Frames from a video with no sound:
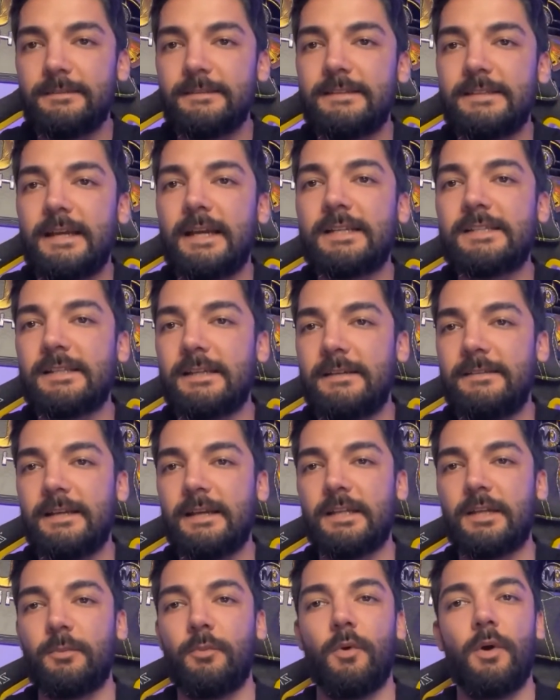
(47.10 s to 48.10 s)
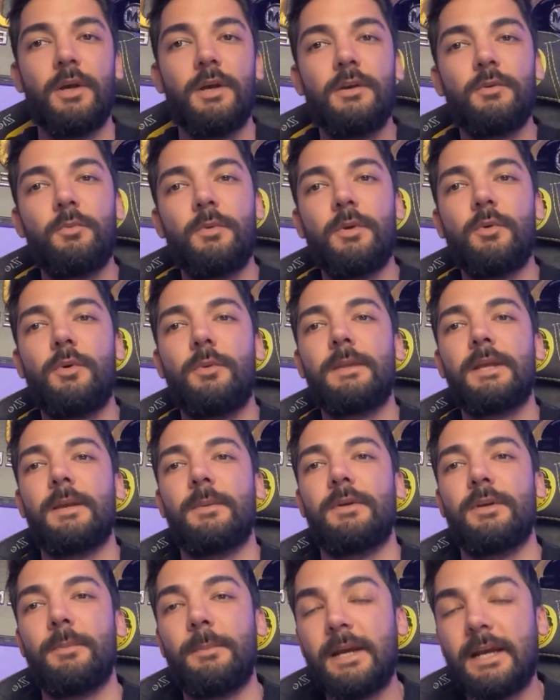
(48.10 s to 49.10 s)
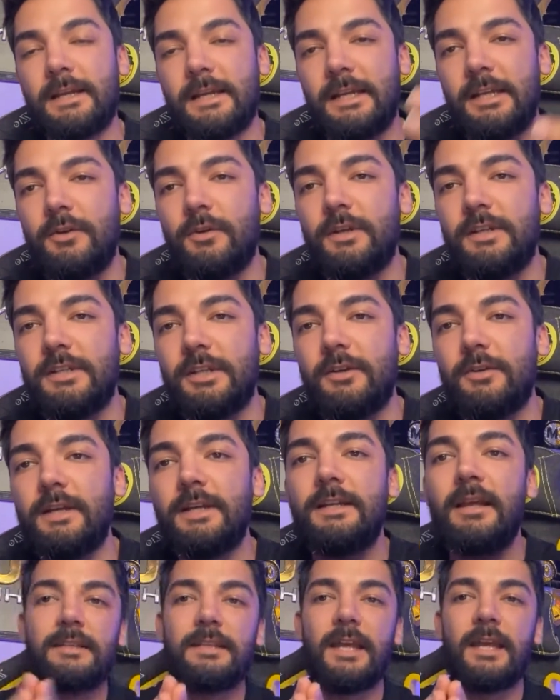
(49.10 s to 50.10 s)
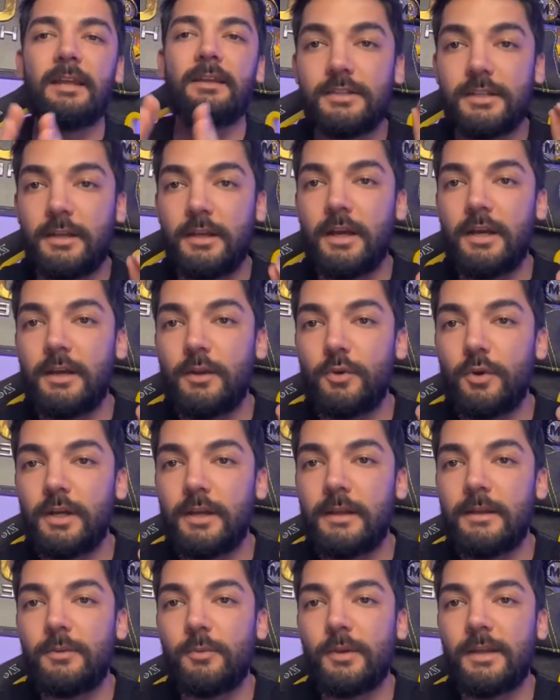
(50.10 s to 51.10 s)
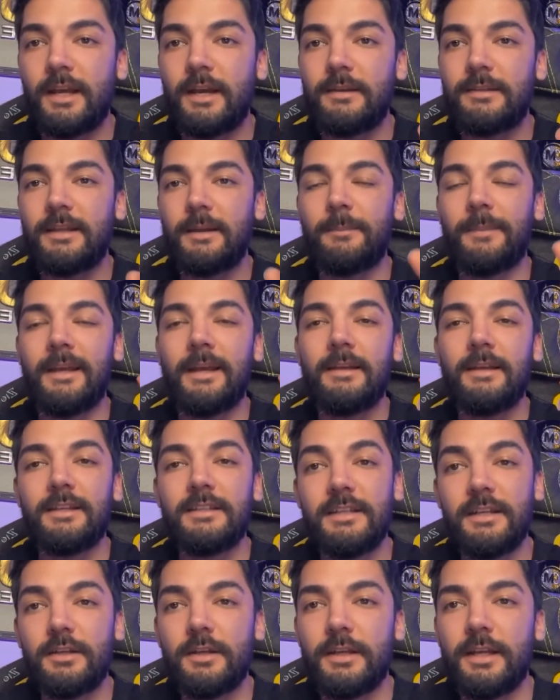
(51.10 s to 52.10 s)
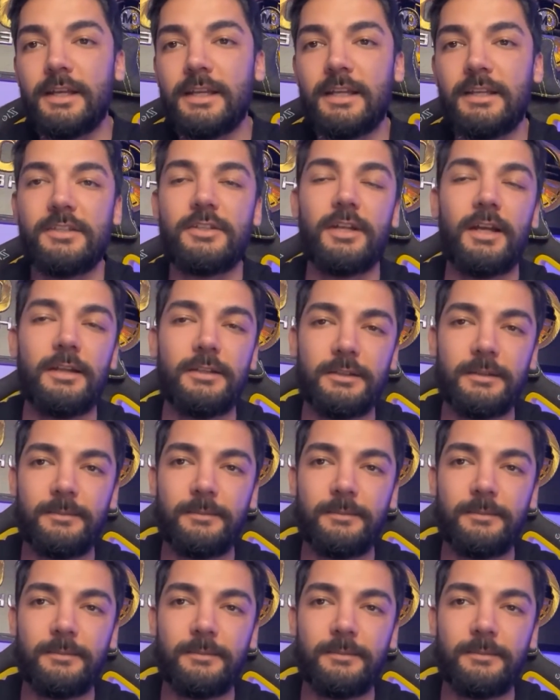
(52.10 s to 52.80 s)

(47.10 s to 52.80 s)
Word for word: thanks to the Phantom wallet, we will be able to buy these coins directly with our Solana wallet without them being listed on any exchange.